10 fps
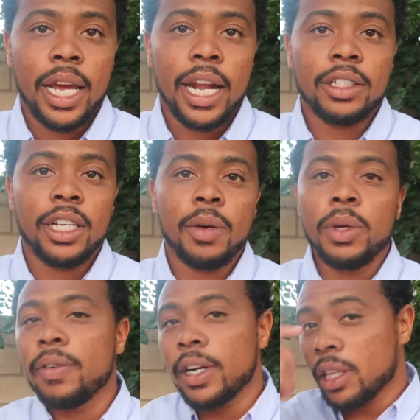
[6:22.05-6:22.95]
And I'll tell you,
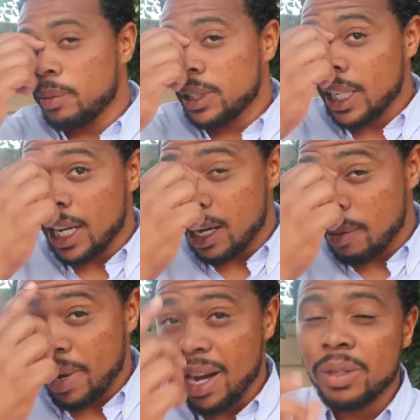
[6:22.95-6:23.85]
we leave our thermostat
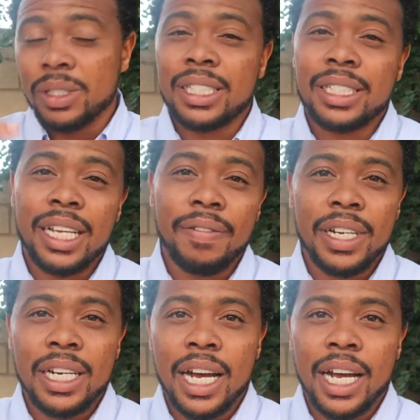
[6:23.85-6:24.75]
about
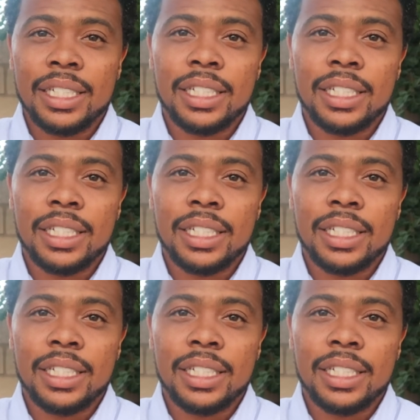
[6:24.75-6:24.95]
79,